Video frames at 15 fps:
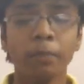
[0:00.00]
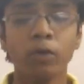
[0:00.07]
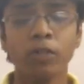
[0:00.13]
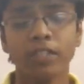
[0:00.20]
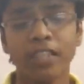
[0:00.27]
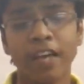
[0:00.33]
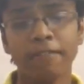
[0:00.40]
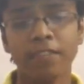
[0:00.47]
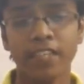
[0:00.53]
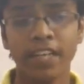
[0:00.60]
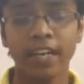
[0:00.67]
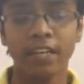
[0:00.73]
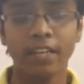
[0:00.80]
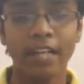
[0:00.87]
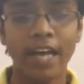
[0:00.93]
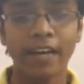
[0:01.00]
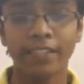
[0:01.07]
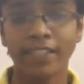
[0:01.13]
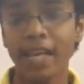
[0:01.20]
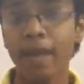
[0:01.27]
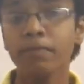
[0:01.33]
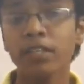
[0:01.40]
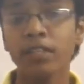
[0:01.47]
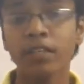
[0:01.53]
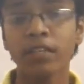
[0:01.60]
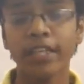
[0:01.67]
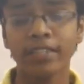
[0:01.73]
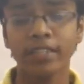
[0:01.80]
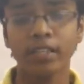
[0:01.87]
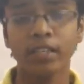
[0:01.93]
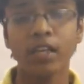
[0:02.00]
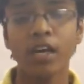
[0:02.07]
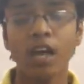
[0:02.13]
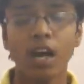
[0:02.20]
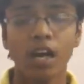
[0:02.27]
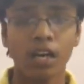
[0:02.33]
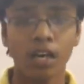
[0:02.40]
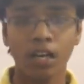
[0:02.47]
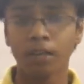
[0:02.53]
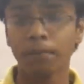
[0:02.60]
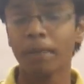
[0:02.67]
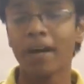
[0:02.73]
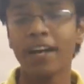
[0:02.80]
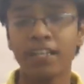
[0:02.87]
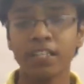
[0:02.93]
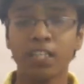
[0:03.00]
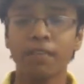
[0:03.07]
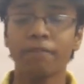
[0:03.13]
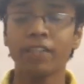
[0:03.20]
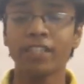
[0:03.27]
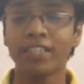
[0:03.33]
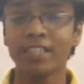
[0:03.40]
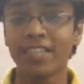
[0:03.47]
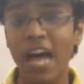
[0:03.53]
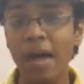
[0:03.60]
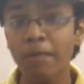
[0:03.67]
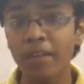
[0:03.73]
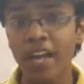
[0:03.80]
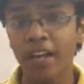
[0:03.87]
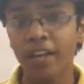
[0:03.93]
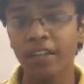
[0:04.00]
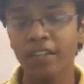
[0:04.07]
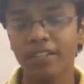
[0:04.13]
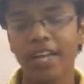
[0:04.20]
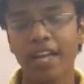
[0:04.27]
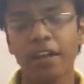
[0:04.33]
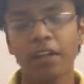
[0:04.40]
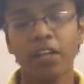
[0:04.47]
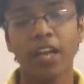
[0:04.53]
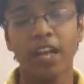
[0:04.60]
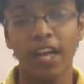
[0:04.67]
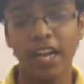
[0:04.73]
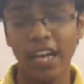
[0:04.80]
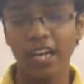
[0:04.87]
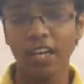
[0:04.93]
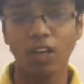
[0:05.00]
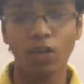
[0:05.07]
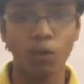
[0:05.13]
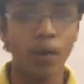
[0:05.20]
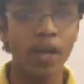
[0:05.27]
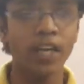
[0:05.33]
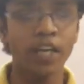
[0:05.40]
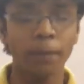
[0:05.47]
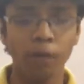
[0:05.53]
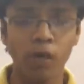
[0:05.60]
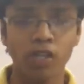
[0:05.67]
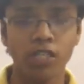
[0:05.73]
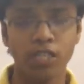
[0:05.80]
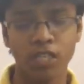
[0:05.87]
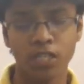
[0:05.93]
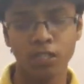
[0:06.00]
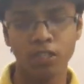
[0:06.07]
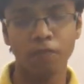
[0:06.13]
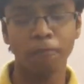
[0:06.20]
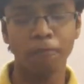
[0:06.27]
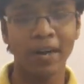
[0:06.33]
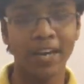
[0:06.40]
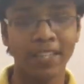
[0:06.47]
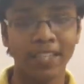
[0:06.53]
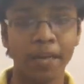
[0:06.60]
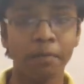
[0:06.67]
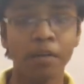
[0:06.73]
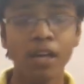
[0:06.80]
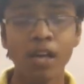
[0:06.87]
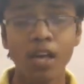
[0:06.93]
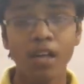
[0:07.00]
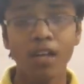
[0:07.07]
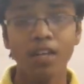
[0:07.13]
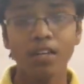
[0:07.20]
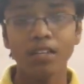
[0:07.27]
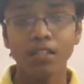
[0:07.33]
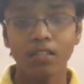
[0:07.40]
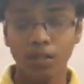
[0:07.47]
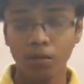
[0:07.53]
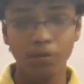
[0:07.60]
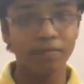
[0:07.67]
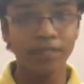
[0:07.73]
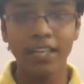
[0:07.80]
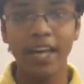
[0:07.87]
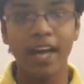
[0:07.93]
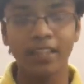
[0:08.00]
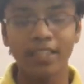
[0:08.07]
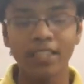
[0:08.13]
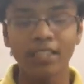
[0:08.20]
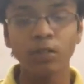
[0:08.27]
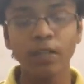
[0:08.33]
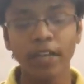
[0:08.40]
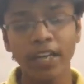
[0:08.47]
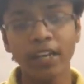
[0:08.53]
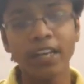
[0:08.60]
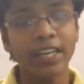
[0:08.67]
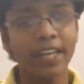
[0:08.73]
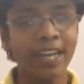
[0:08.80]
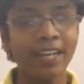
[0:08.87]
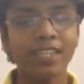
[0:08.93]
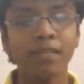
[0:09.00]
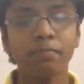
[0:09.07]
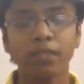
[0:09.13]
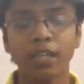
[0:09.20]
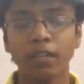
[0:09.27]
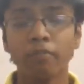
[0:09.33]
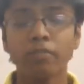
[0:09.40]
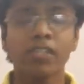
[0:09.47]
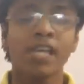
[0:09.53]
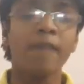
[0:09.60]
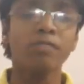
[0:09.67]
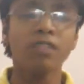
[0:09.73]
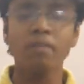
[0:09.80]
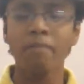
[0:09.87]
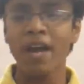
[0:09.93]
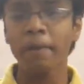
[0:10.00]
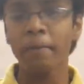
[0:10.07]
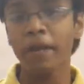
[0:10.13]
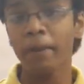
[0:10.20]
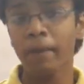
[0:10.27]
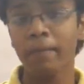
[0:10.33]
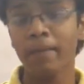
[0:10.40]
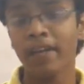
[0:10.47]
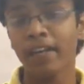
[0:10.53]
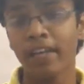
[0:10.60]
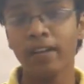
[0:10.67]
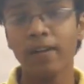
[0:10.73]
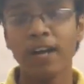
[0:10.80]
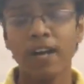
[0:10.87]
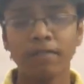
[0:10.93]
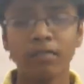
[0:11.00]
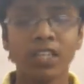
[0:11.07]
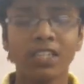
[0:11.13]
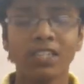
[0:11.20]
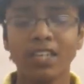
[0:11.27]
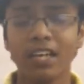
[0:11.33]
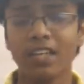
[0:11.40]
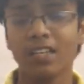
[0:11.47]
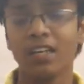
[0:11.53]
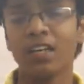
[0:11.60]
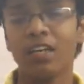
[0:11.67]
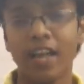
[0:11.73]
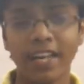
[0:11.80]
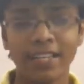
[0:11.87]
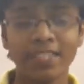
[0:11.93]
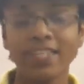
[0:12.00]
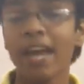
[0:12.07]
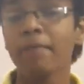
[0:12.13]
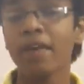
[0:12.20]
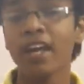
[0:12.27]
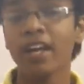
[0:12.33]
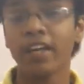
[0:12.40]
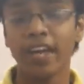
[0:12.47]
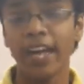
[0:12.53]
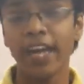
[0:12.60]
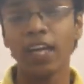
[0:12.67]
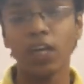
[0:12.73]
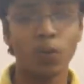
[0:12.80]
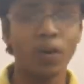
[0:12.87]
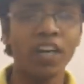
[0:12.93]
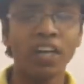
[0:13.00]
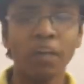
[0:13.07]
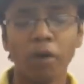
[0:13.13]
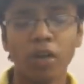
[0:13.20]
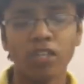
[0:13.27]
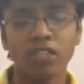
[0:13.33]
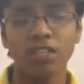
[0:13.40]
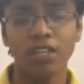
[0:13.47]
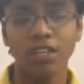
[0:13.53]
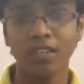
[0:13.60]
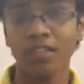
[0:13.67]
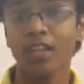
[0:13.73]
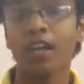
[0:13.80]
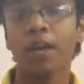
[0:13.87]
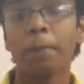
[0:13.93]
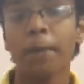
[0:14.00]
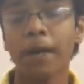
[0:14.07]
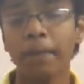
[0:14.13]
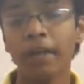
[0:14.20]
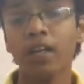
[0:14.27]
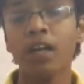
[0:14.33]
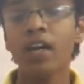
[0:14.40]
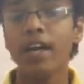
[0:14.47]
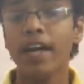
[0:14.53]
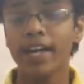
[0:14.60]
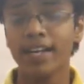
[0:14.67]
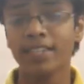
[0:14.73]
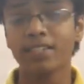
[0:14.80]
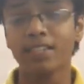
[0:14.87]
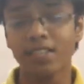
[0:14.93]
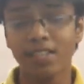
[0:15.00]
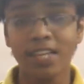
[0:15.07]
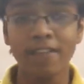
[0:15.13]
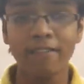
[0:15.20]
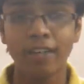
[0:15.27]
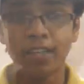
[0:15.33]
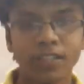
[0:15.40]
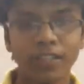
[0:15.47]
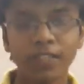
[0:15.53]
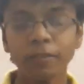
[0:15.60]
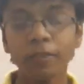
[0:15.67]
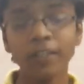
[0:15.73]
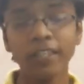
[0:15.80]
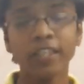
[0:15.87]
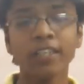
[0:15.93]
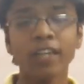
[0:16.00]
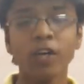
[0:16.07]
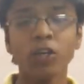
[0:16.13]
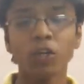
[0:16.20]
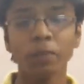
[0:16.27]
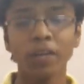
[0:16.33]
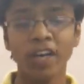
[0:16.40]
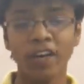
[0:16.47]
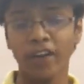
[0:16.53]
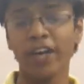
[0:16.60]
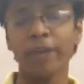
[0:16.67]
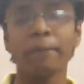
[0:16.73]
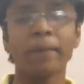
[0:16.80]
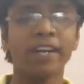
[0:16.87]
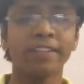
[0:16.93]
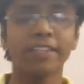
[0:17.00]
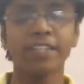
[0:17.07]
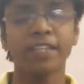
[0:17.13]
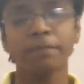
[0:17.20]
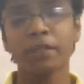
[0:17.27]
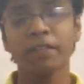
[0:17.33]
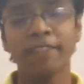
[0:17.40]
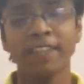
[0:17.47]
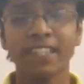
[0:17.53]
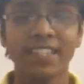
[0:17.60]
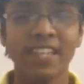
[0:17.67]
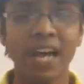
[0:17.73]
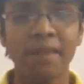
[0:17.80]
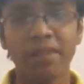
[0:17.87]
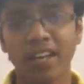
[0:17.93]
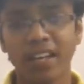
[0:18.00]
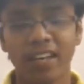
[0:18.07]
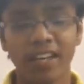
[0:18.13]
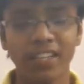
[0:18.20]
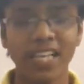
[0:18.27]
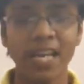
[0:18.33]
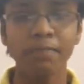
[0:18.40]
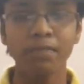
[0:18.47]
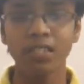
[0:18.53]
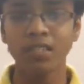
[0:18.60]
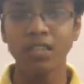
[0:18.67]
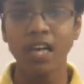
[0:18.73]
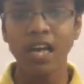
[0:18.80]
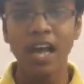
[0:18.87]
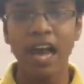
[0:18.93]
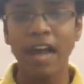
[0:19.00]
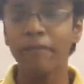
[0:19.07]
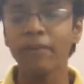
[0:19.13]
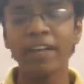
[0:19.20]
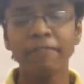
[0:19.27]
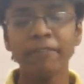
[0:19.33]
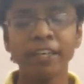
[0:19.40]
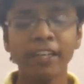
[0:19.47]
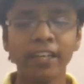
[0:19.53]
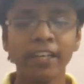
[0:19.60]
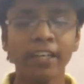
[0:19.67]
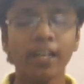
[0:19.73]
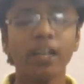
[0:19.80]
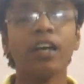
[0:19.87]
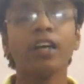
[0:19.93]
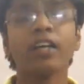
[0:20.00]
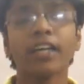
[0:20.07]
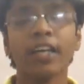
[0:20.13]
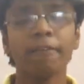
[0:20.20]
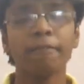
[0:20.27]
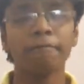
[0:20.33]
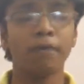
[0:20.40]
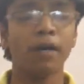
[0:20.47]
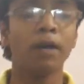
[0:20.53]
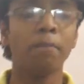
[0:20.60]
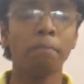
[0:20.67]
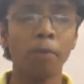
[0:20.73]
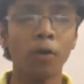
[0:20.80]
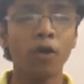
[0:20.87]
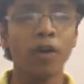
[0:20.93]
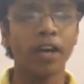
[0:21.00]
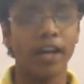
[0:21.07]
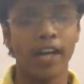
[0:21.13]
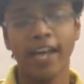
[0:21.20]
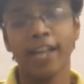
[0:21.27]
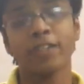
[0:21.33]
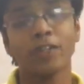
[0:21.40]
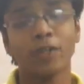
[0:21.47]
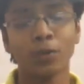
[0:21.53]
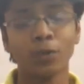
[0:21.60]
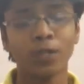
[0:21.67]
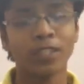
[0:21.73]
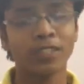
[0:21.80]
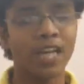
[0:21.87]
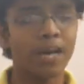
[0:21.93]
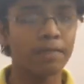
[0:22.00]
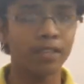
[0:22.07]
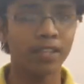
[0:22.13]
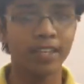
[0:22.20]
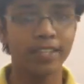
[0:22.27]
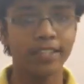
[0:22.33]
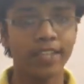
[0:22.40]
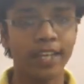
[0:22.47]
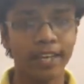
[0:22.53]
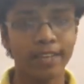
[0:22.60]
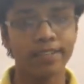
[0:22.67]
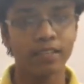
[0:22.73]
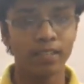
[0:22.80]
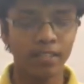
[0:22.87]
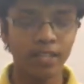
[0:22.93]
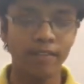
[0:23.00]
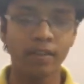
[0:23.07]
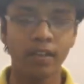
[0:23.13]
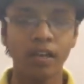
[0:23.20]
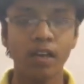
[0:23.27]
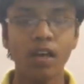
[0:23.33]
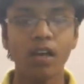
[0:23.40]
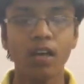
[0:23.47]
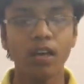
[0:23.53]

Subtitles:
reports have said that Samsung is in a partnership with Snapdragon designing the 820 processors by them. So yeah, this could indicate something. Samsung might be implementing the Snapdragon 820 processor in their upcoming S7. So this will turn out to be a great partnership between Snapdragon and Samsung, and would definitely give more edge to the Samsung Galaxy S7.